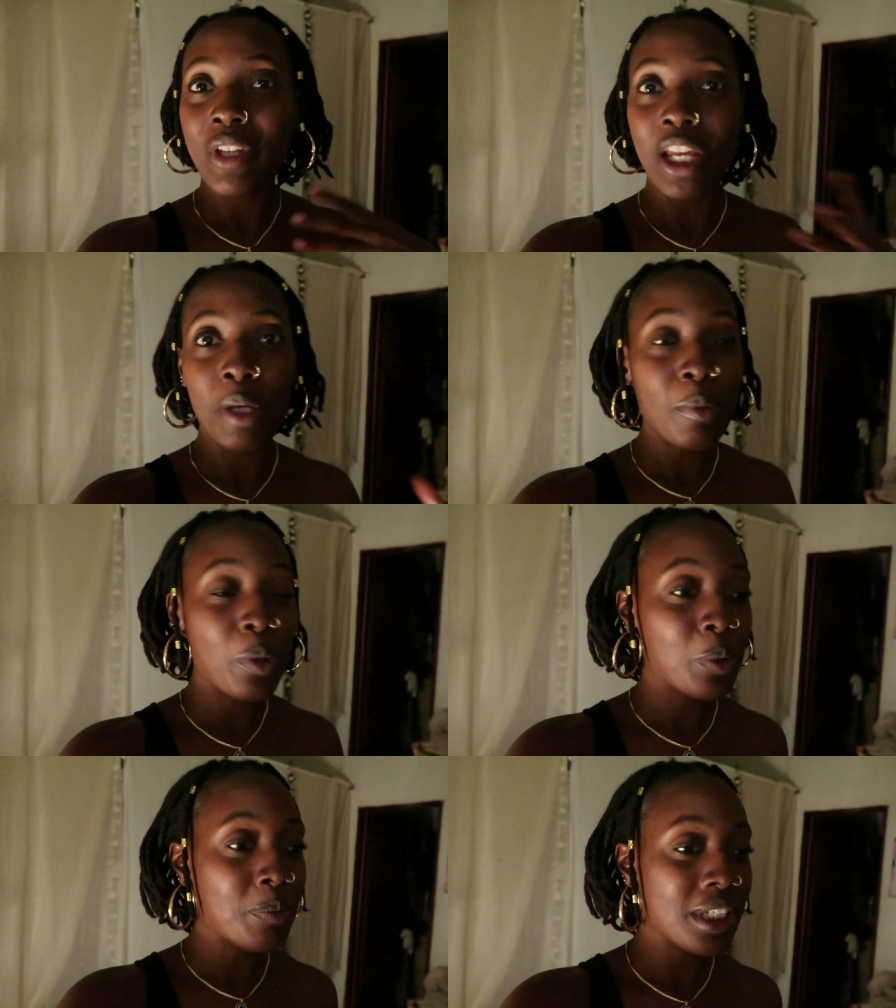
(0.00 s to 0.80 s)
came
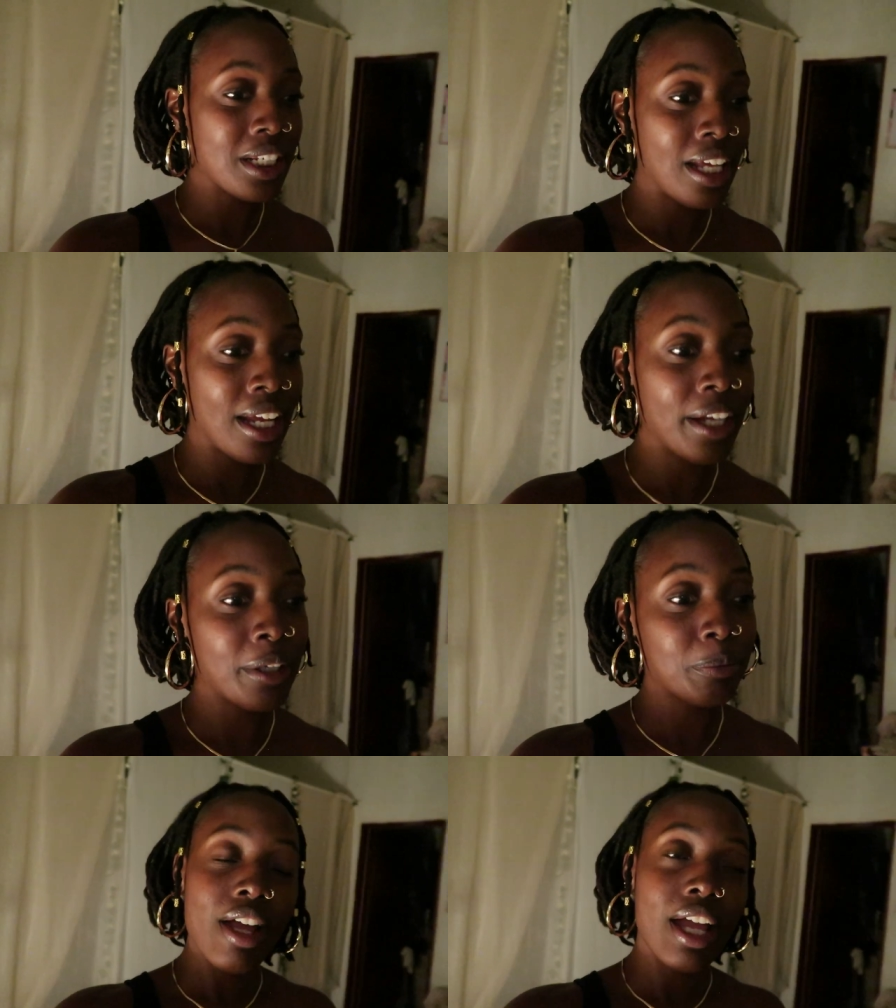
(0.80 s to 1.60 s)
home tonight
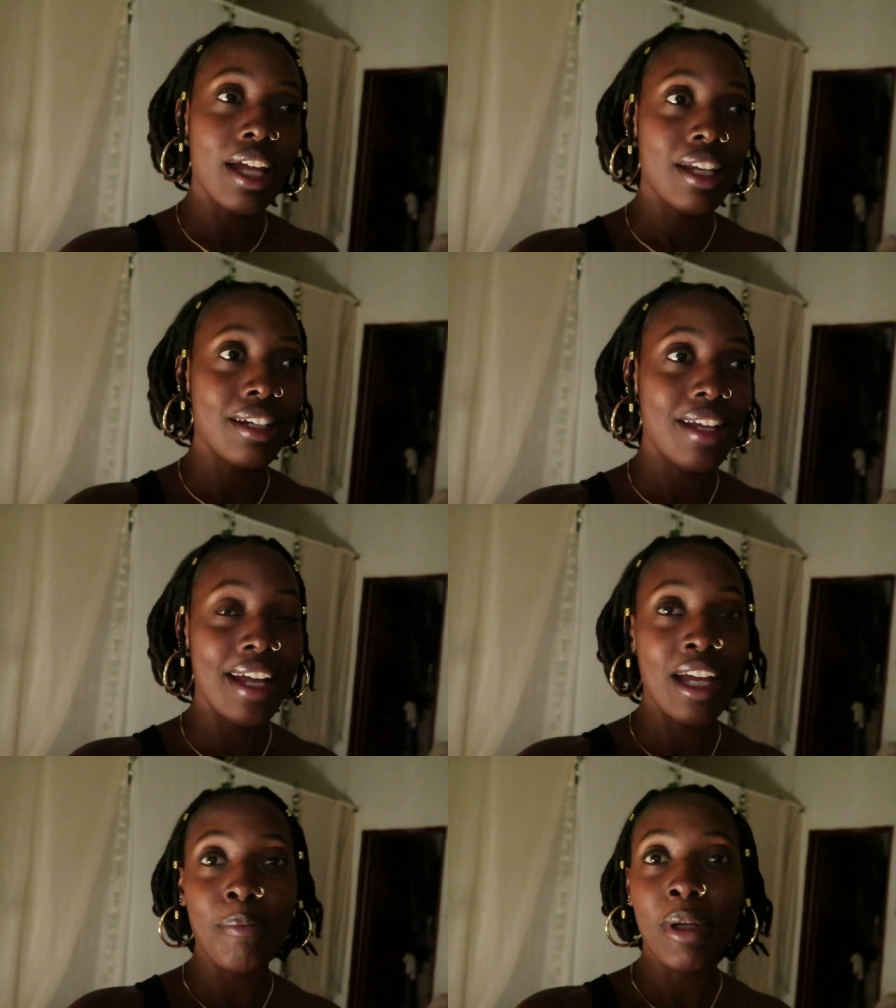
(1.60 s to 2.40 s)
and
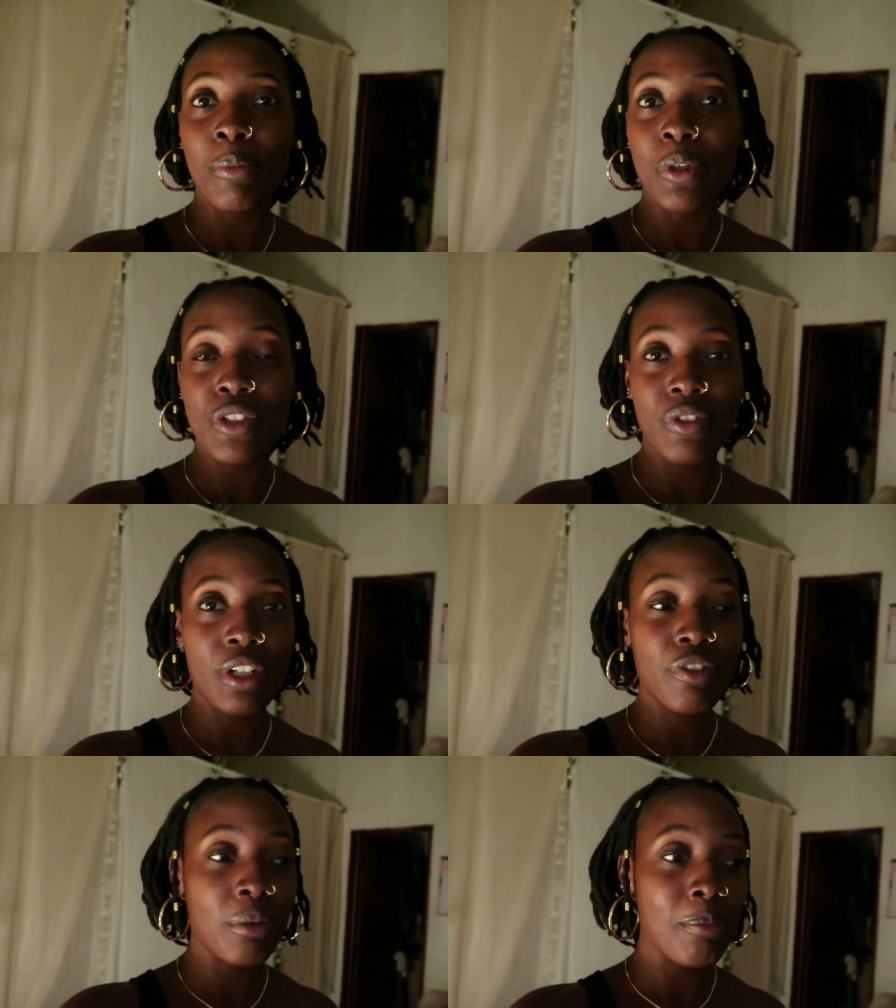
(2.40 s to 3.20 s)
i got my boys
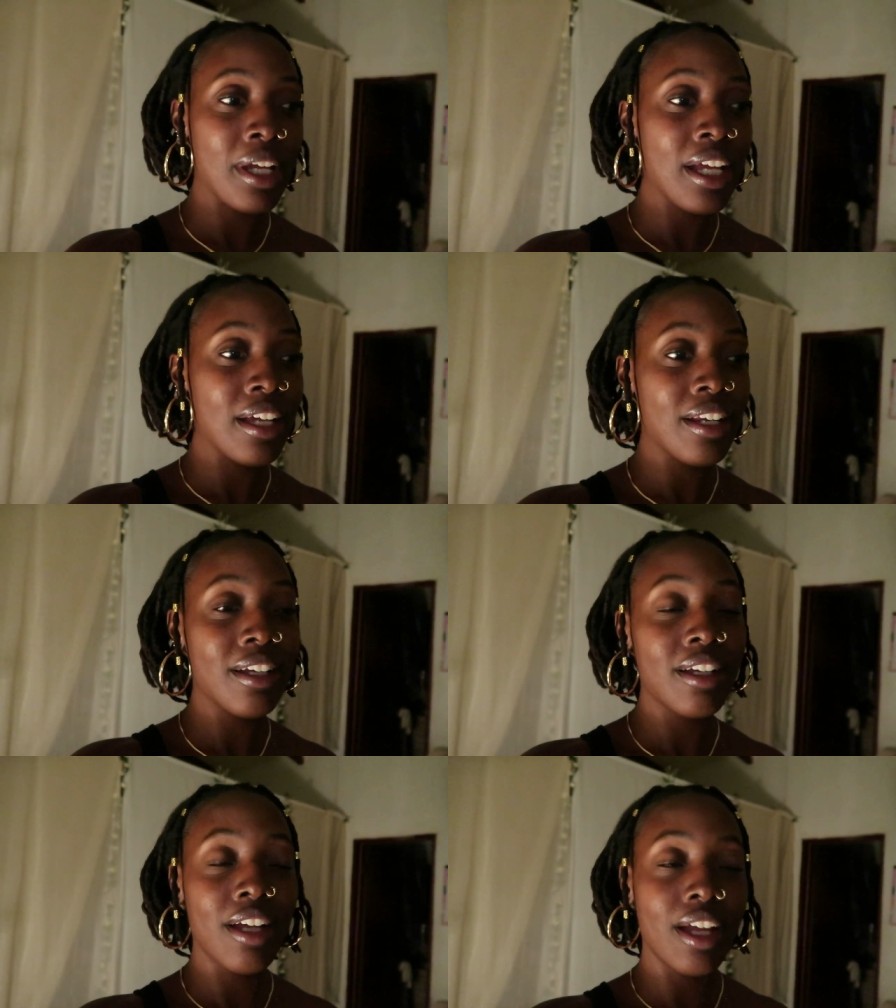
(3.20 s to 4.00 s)
ready for
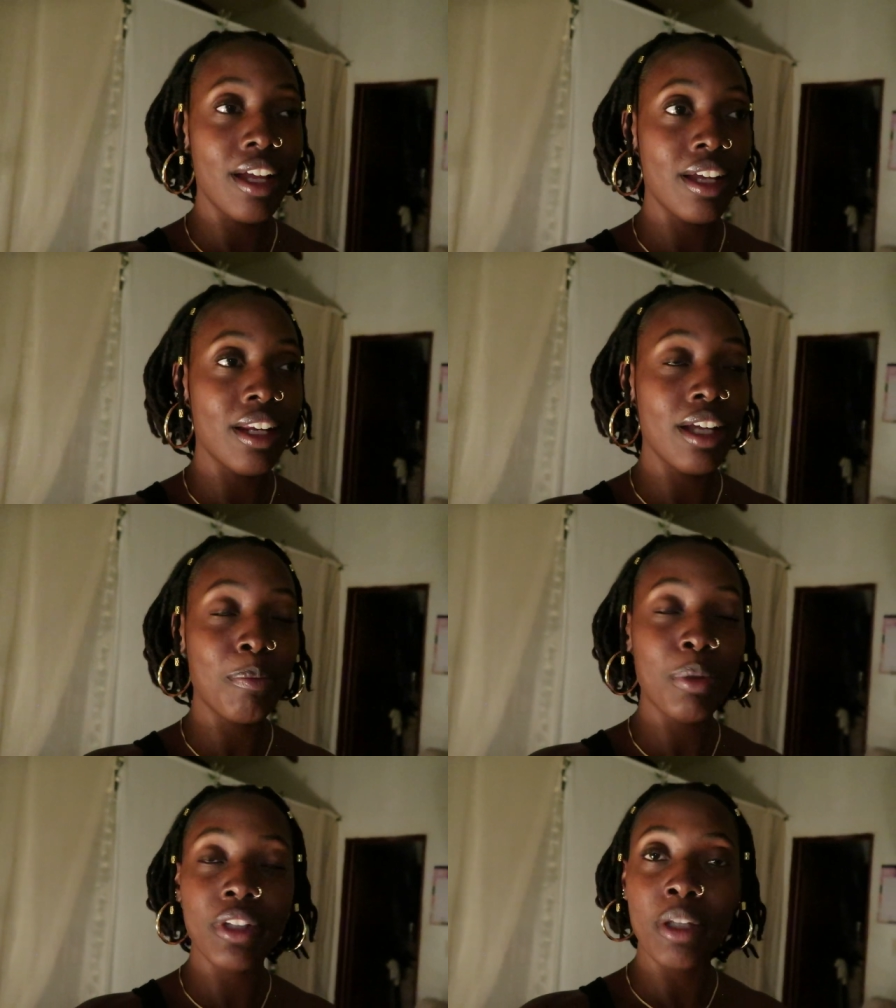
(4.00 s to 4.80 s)
bed and I
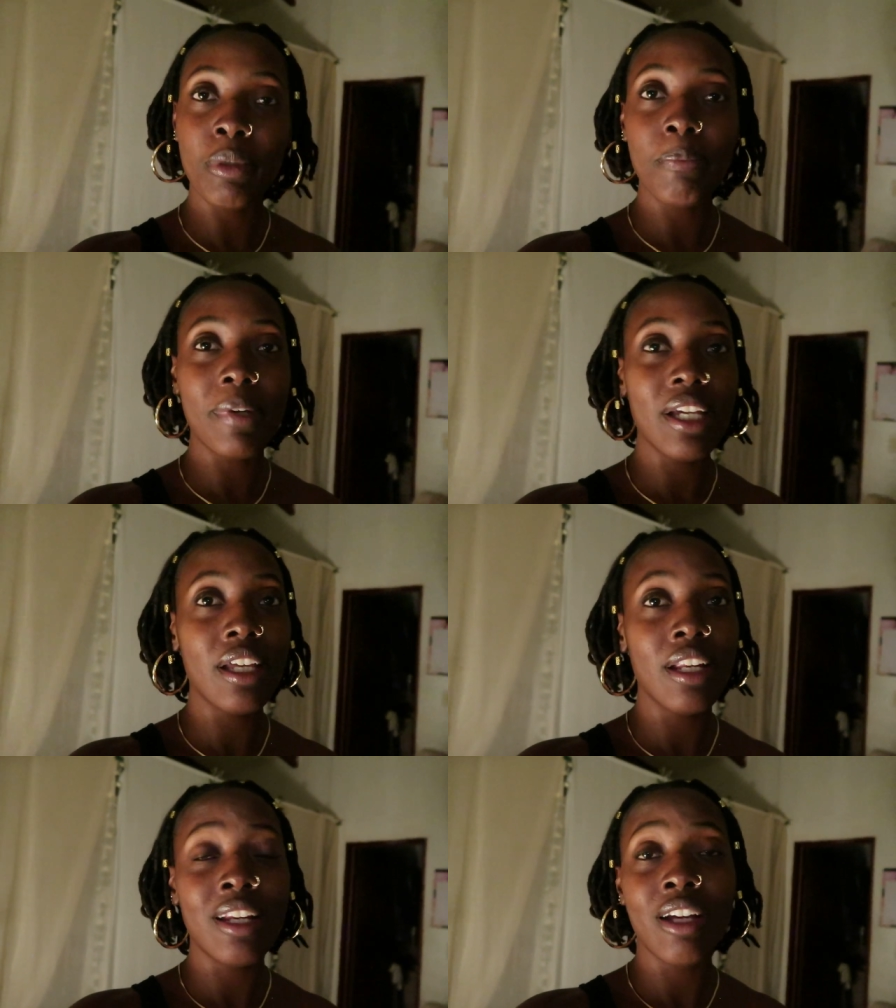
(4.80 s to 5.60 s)
put them in
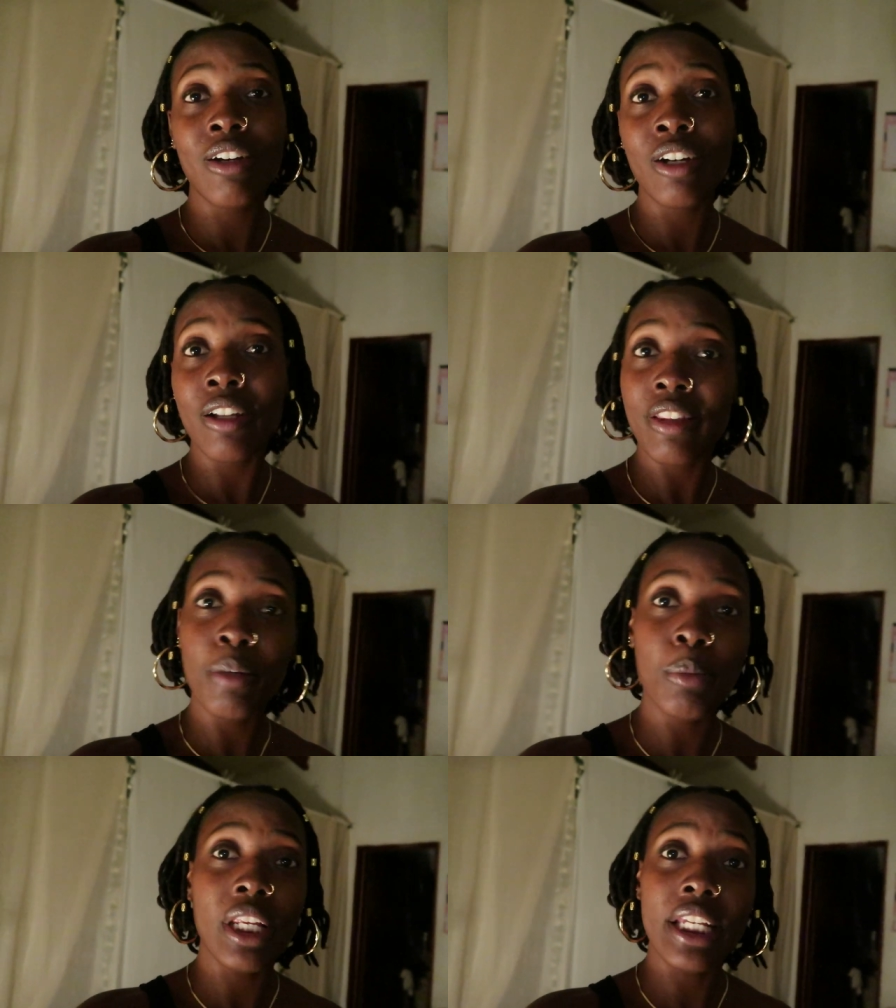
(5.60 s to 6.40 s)
bed and I hugged
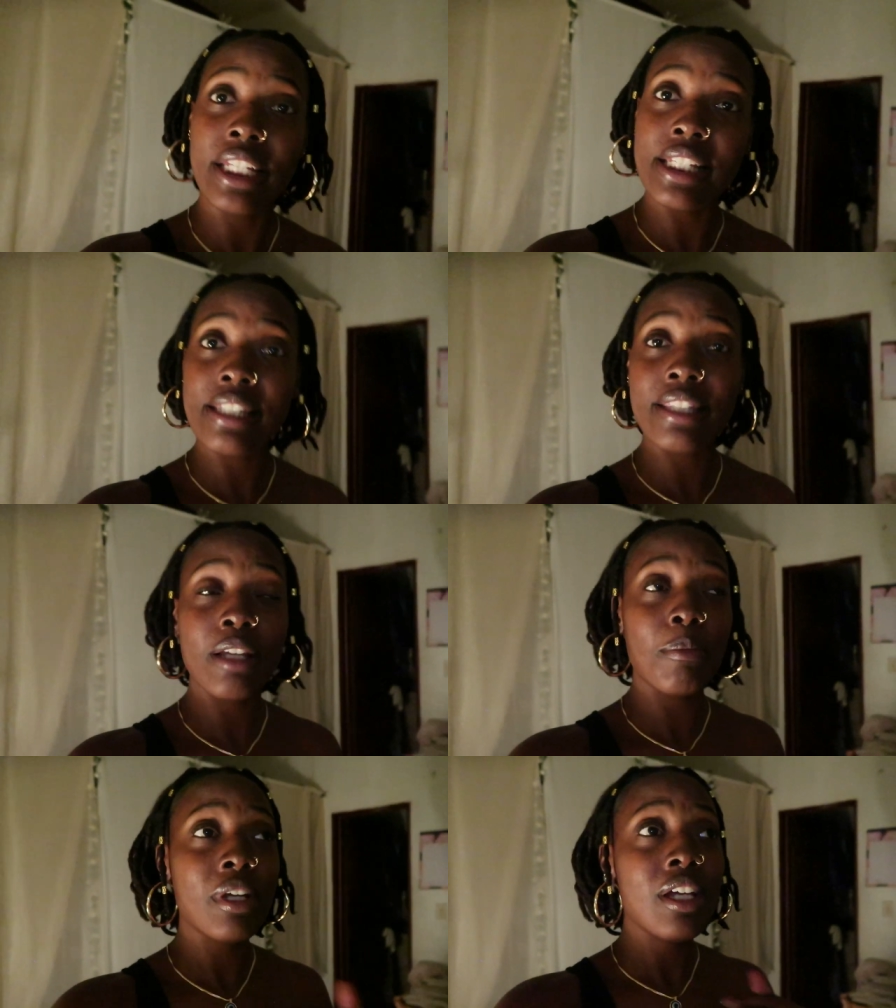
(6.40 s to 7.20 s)
them and I kissed
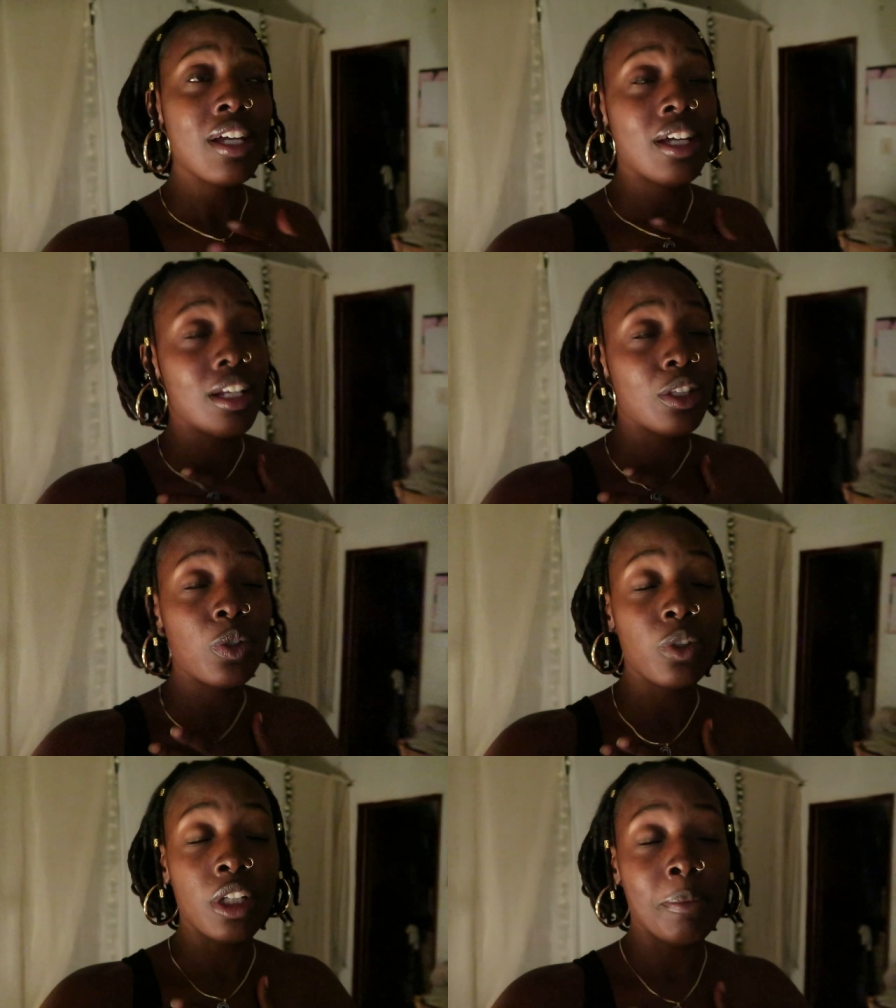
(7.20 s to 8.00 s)
them and I
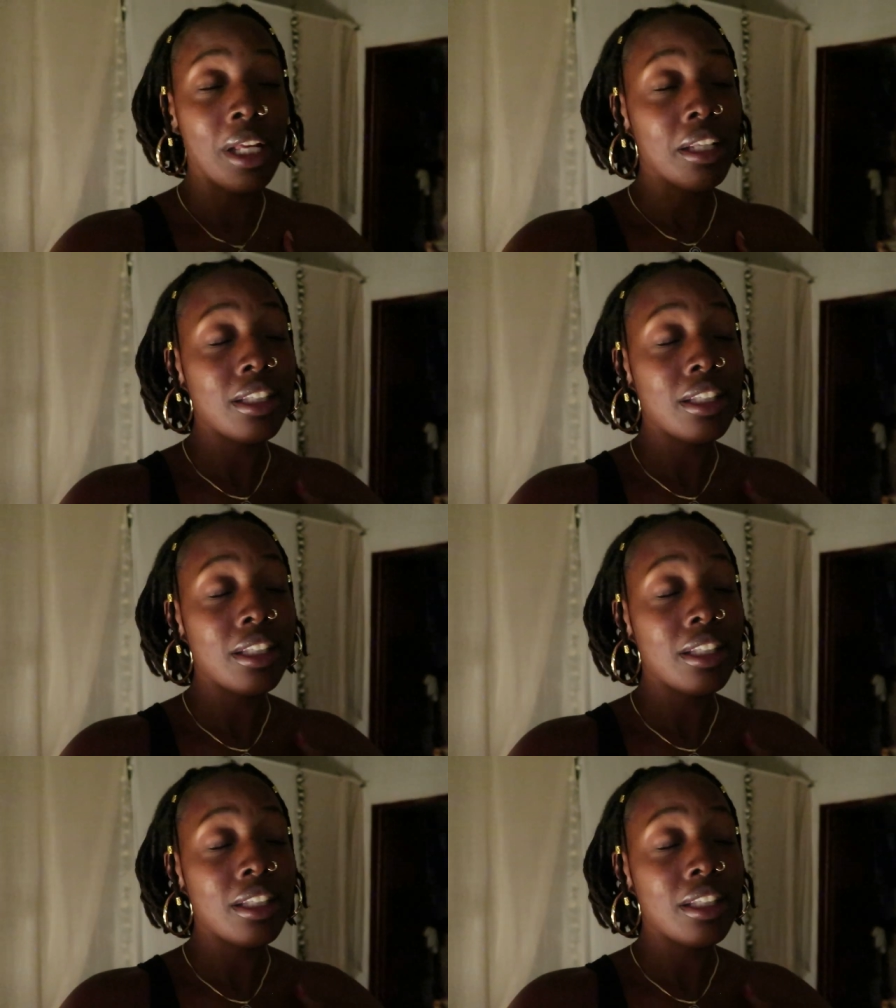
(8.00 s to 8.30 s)
told them